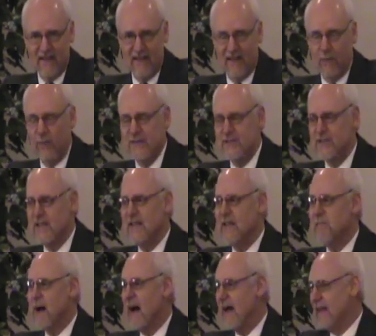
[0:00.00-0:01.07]
Uh, we see
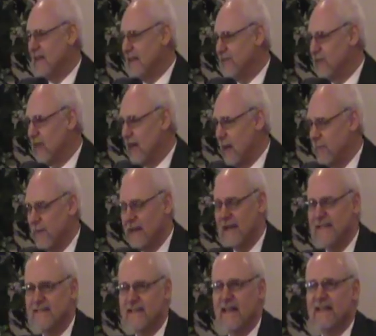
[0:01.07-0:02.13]
him high and lifted up in
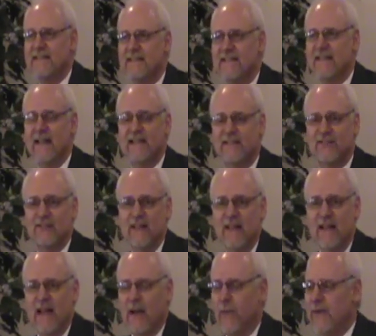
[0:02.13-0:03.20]
Isaiah 6,
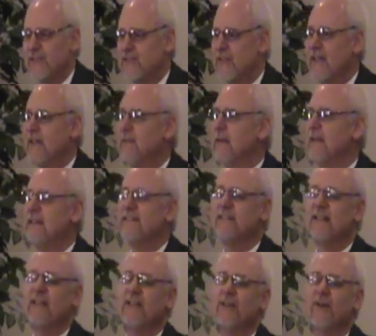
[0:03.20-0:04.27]
and we see him in
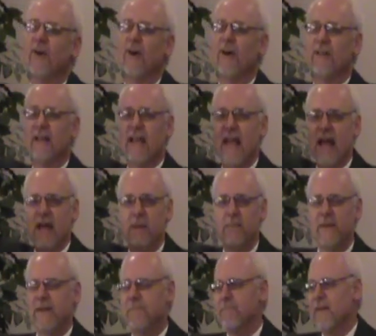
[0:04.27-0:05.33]
Ezekiel on the
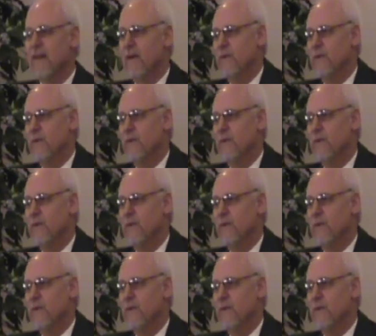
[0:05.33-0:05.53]
canopy.